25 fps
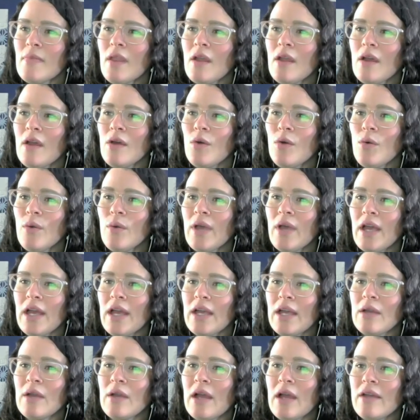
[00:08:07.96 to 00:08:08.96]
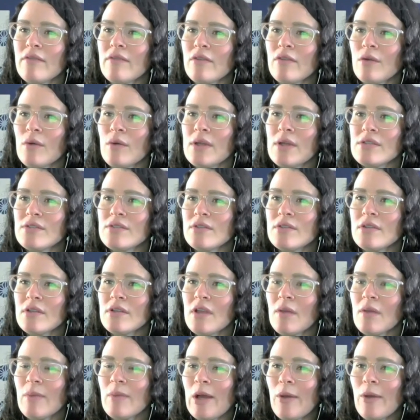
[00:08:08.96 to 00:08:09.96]
Okay, I have a question
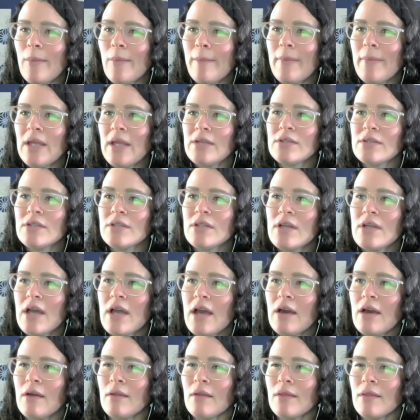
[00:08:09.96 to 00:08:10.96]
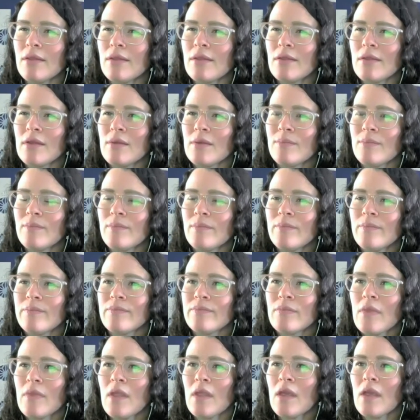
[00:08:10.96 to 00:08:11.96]
about mental health.
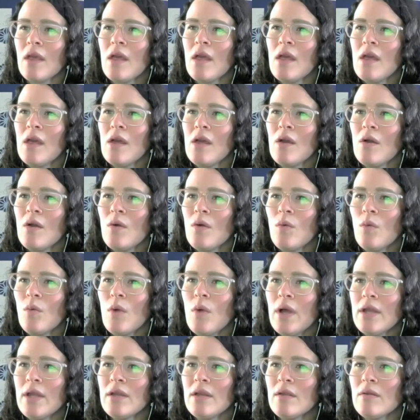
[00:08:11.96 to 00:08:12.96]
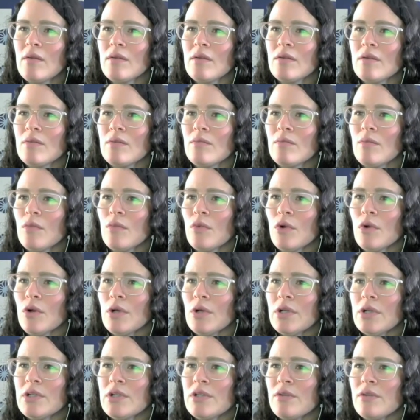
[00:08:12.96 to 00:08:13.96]
What
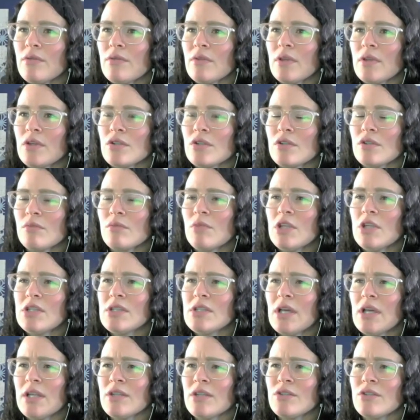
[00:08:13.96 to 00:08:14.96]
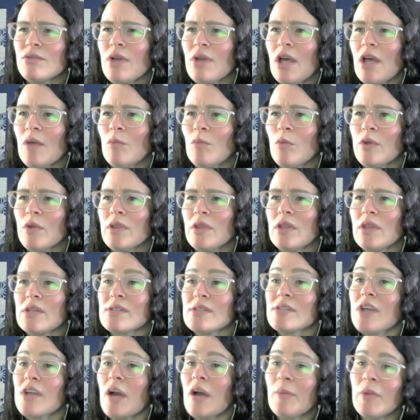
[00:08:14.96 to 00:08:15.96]
more do you think should be done to help with
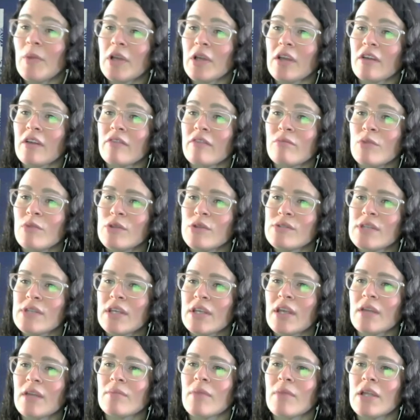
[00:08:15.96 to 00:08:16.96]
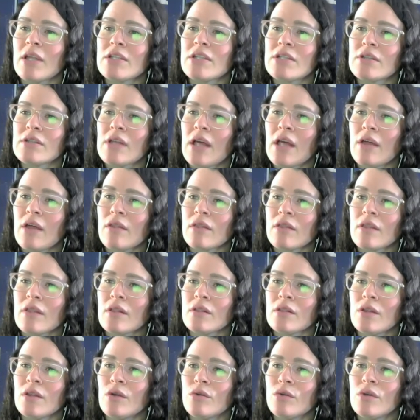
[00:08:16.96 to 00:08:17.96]
this topic of music and mental health,
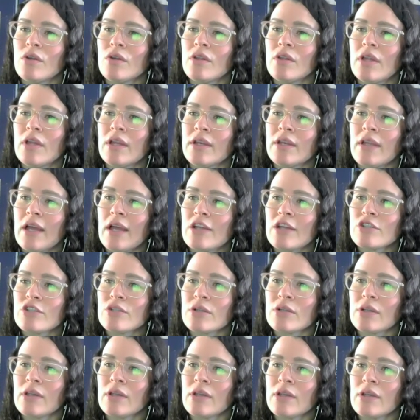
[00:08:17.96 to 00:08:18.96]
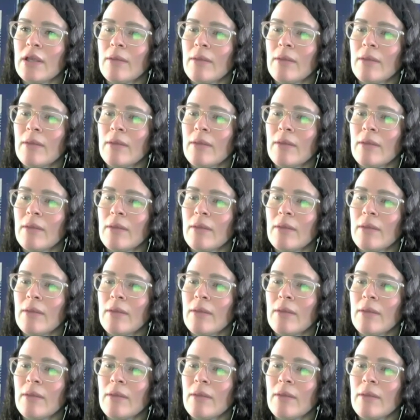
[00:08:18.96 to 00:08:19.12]
local and nationally?